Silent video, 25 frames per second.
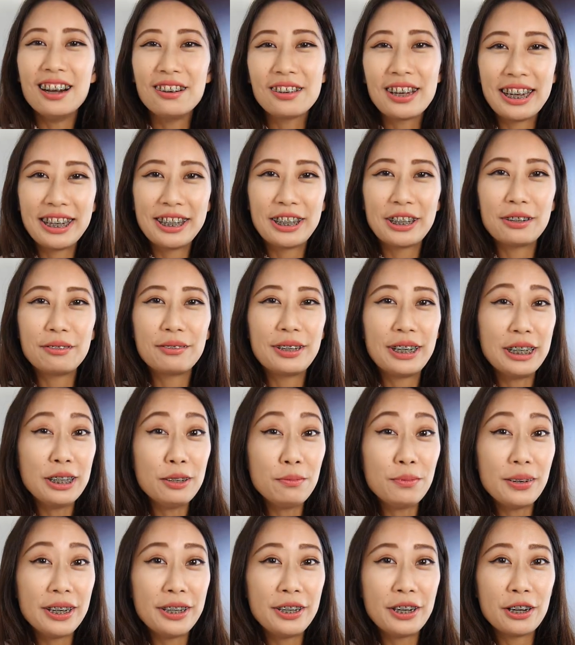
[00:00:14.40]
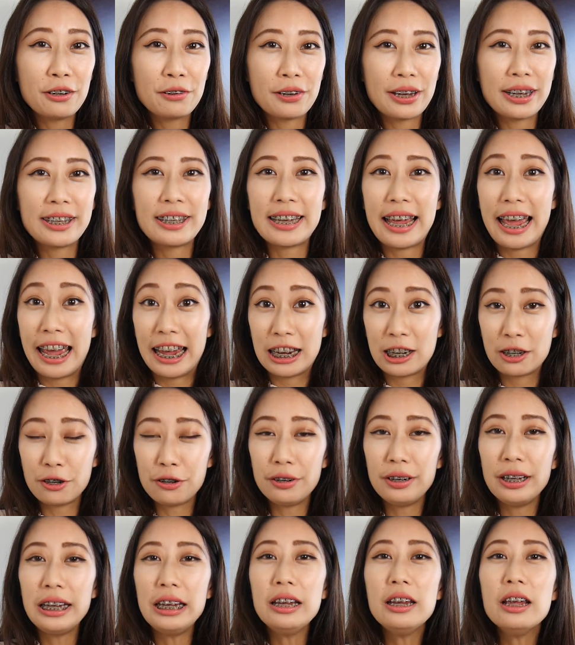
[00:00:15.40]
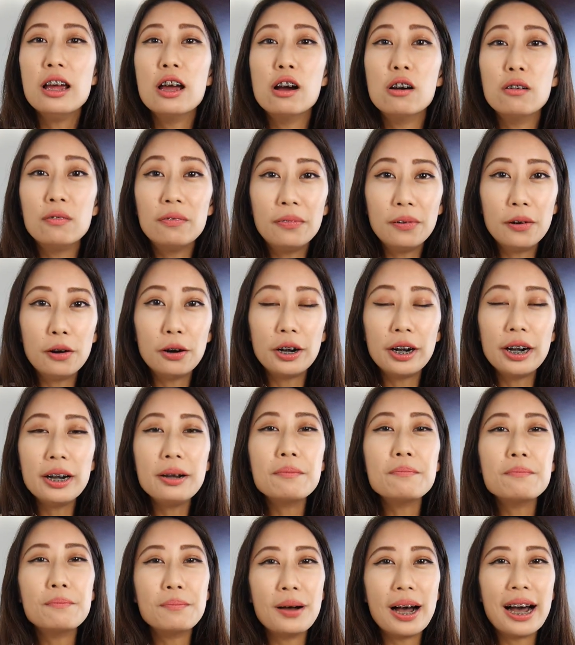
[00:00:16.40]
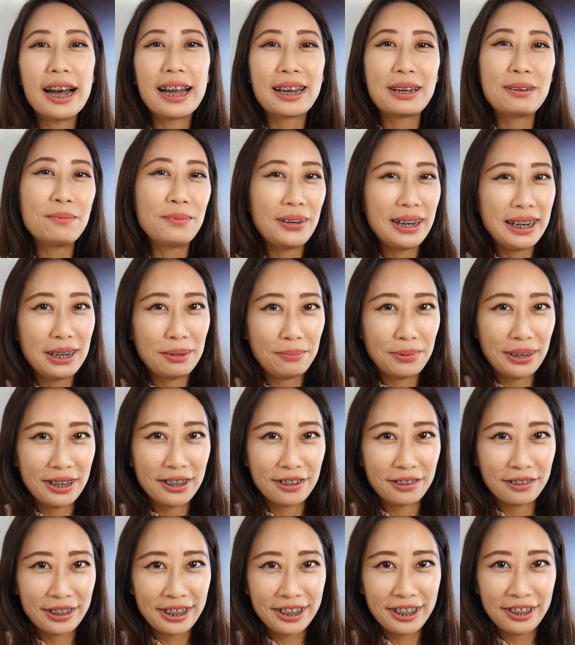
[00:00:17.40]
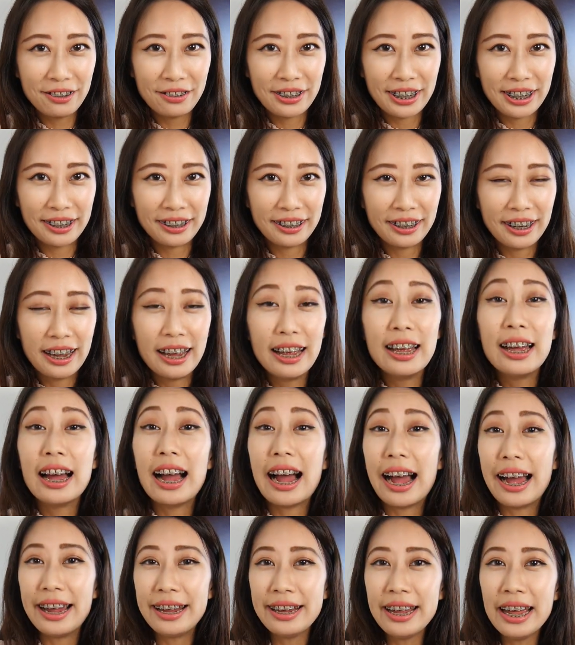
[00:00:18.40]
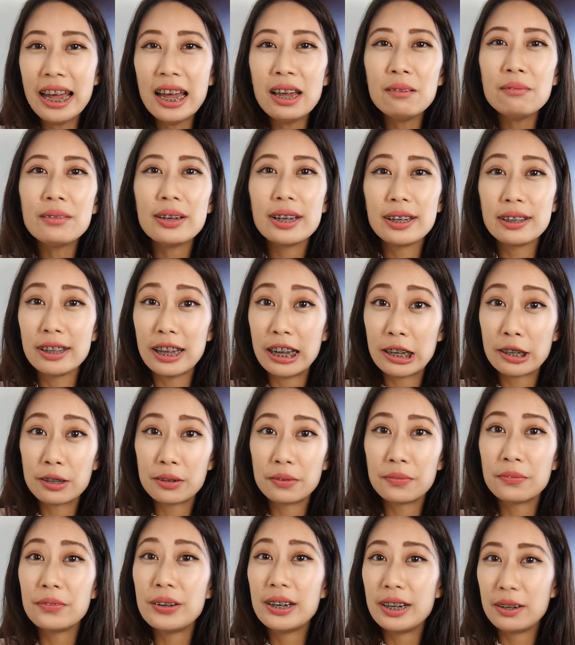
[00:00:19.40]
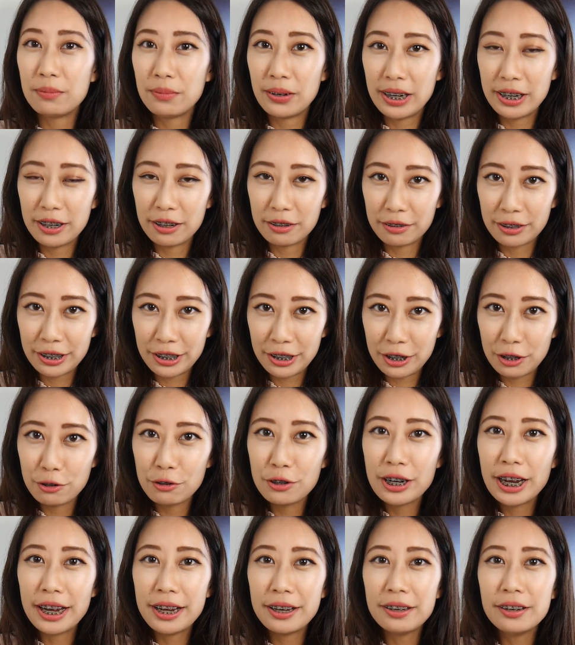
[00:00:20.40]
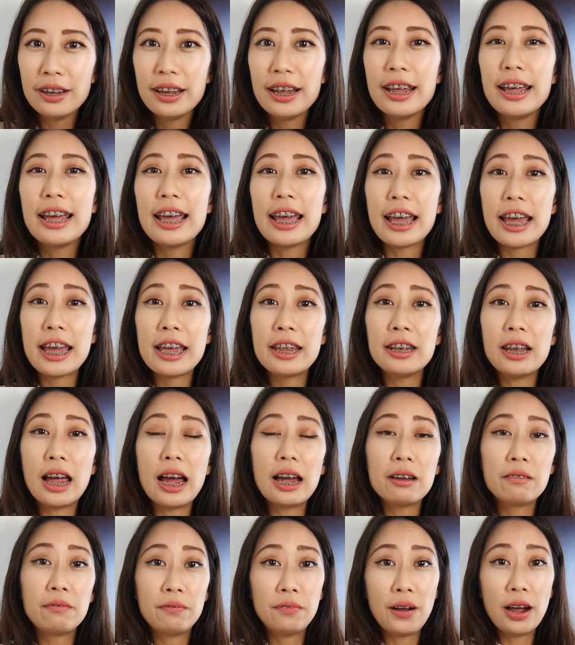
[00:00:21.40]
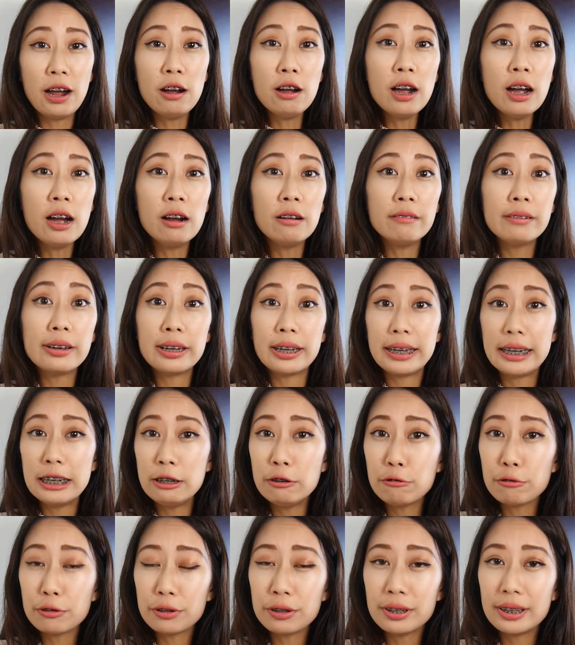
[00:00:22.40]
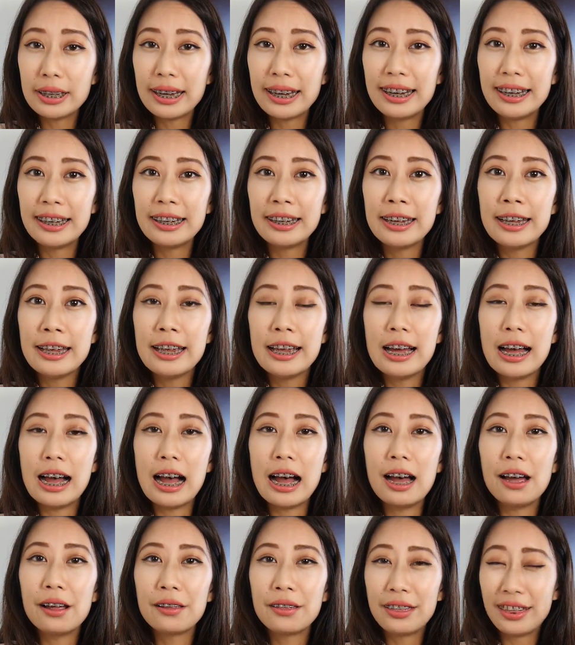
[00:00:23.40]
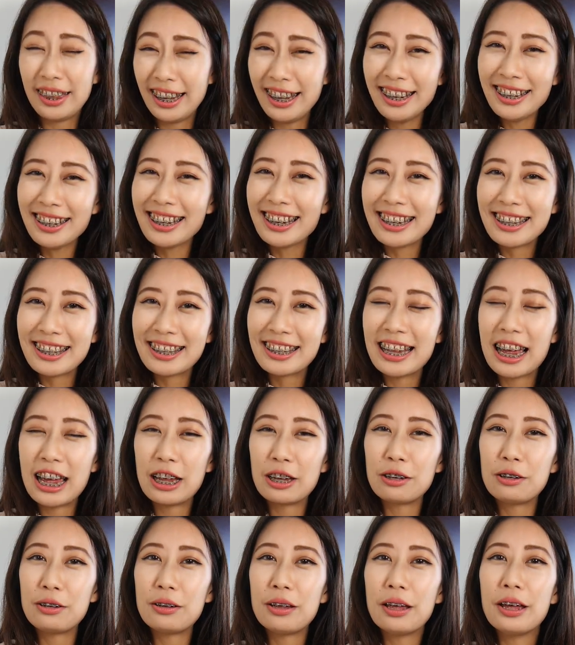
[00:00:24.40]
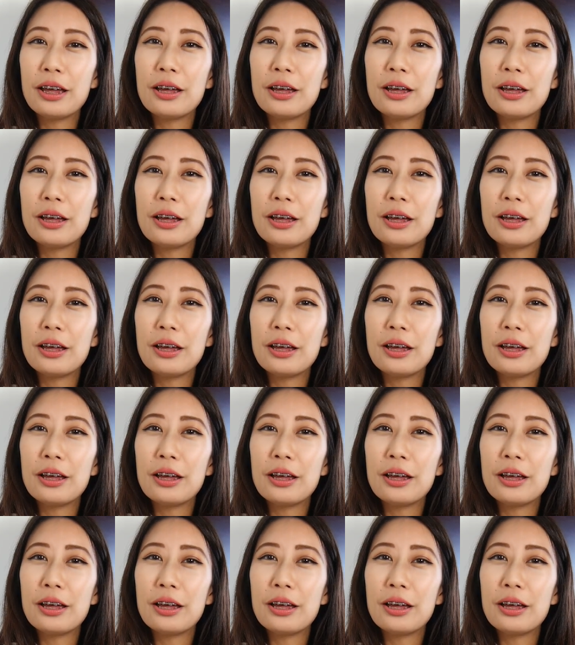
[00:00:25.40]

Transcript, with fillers: Okay, so this video is actually for my Filipino student. I have a lot of Filipino student and I found out an interesting uh, thing is that